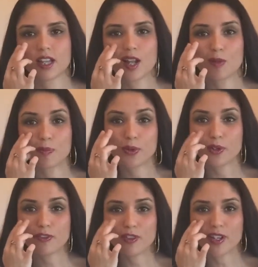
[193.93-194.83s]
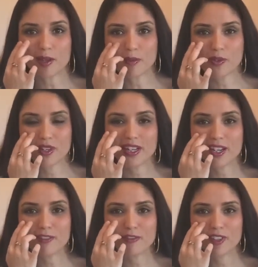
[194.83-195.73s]
I'll prove that I'm good
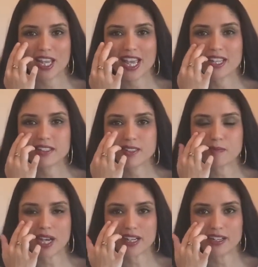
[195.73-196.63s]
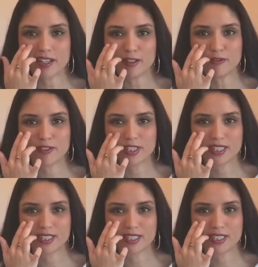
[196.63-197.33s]
enough and smart enough.